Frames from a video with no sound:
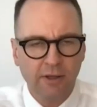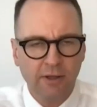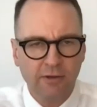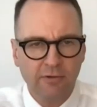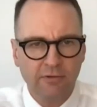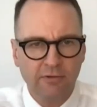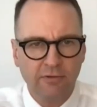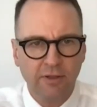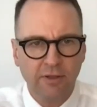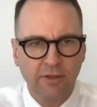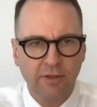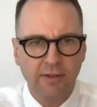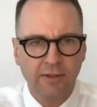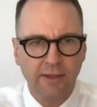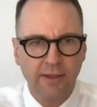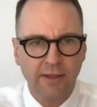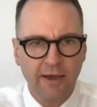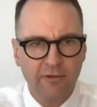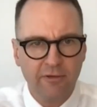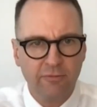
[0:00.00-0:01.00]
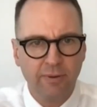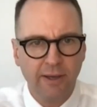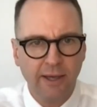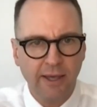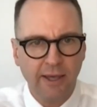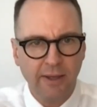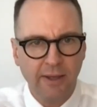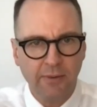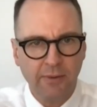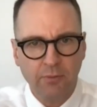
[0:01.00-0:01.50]
is that the
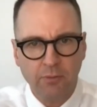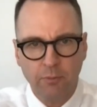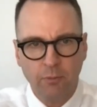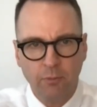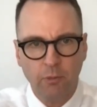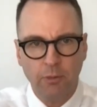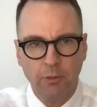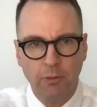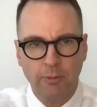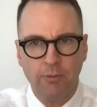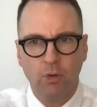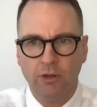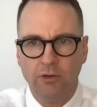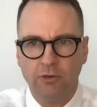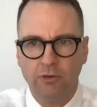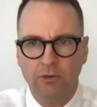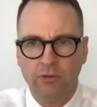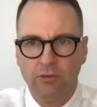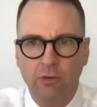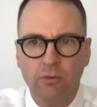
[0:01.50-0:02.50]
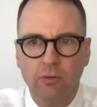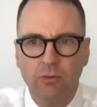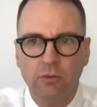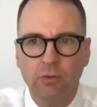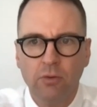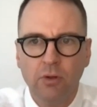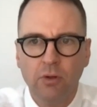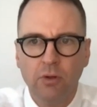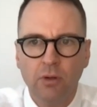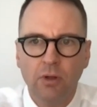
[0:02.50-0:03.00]
AFP will be brought in to
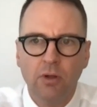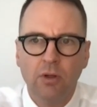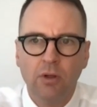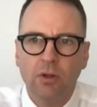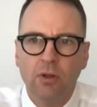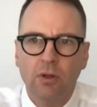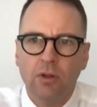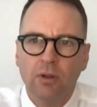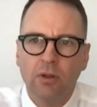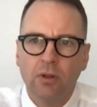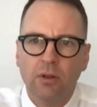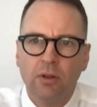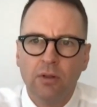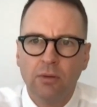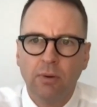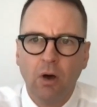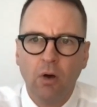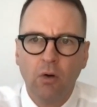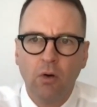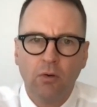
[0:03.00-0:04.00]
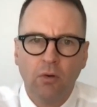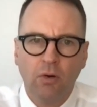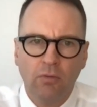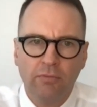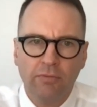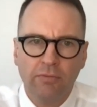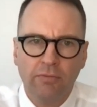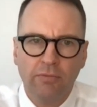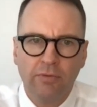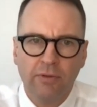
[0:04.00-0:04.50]
do the bulk
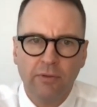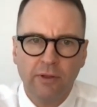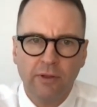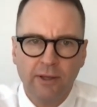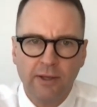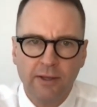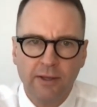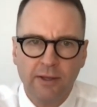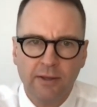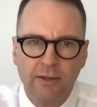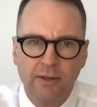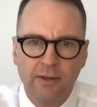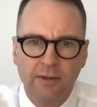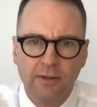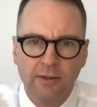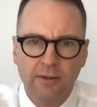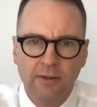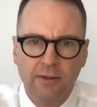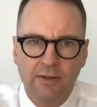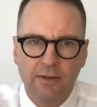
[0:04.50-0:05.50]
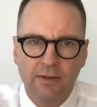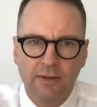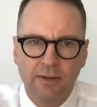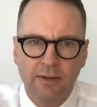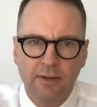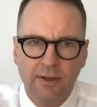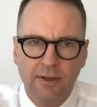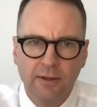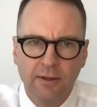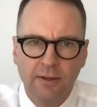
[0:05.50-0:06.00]
of the
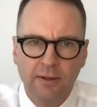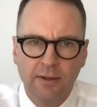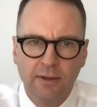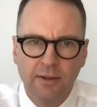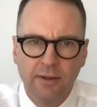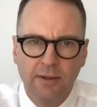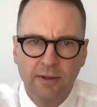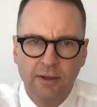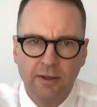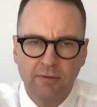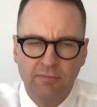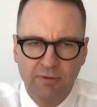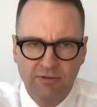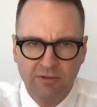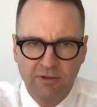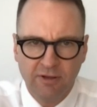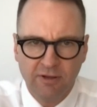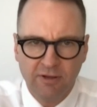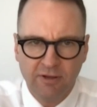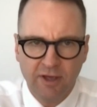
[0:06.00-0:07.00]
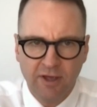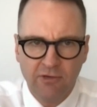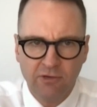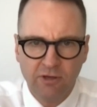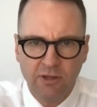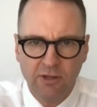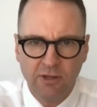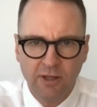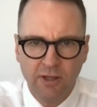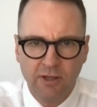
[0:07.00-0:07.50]

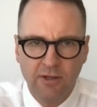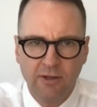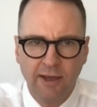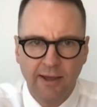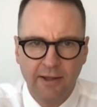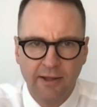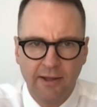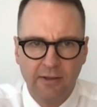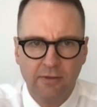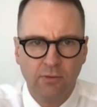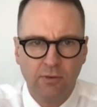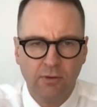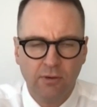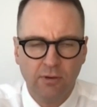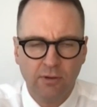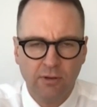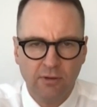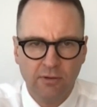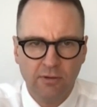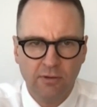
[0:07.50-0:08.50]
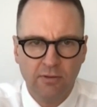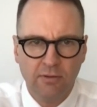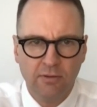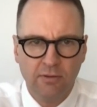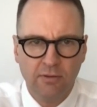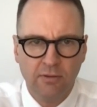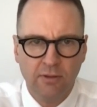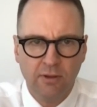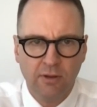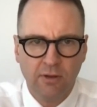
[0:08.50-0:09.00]
investigation and then take it through to
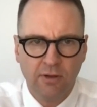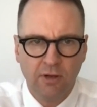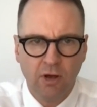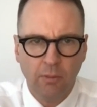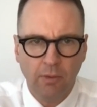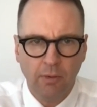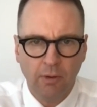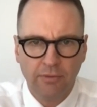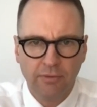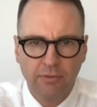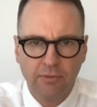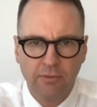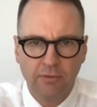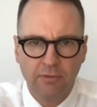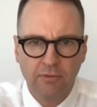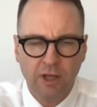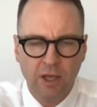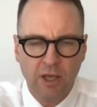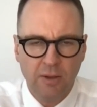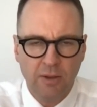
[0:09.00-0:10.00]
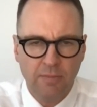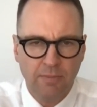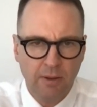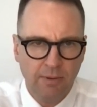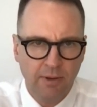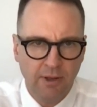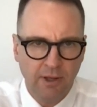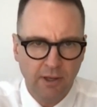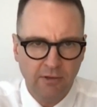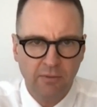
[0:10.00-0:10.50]
the Commonwealth
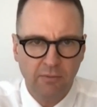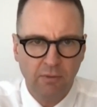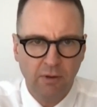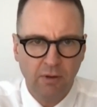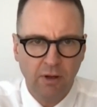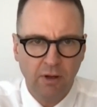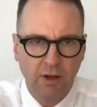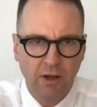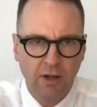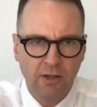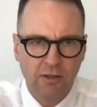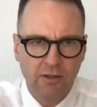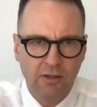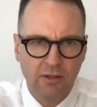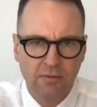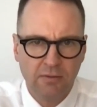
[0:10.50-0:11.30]
DPP. Is that right?